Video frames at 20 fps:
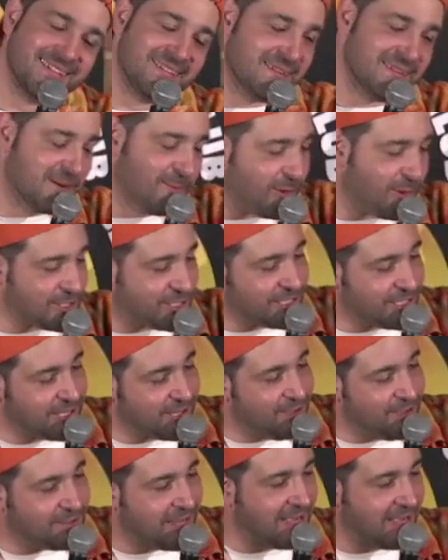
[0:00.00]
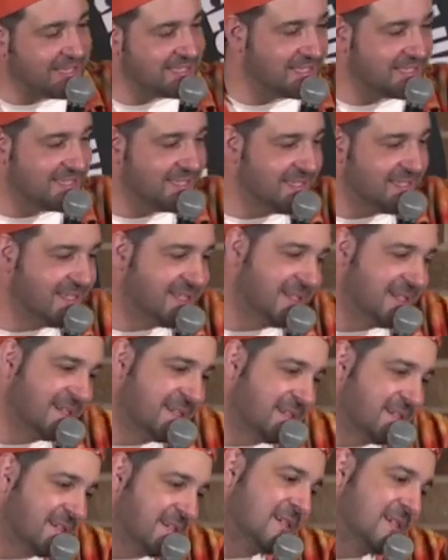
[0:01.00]
What'd you do, Daz?
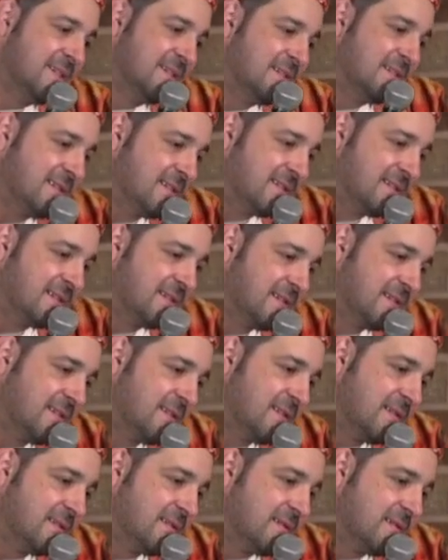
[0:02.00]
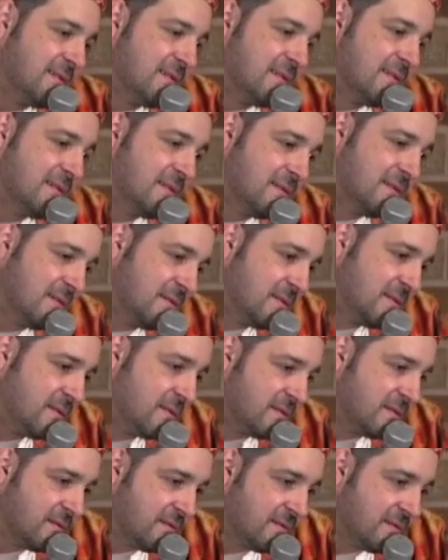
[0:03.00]
I just work in an office that sells, like,
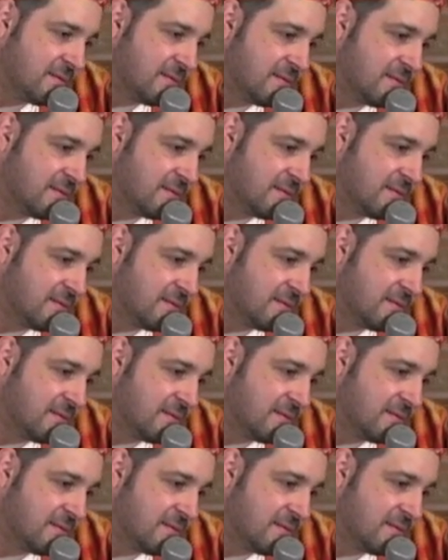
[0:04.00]
shit